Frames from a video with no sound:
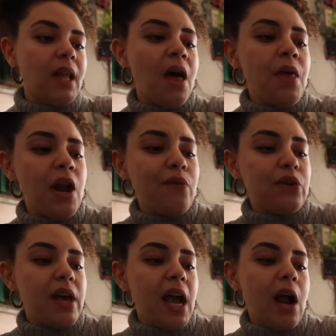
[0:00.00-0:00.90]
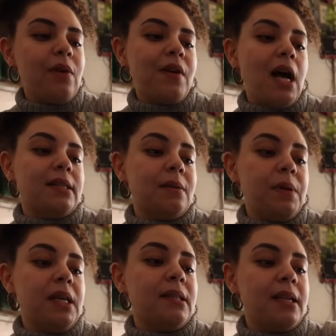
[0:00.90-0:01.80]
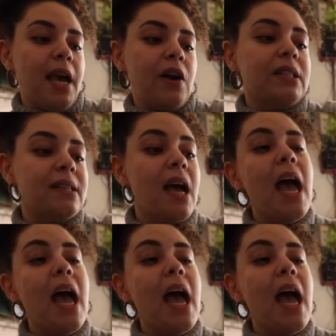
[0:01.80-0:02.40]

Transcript: And then over there, we've got some peas and carrots.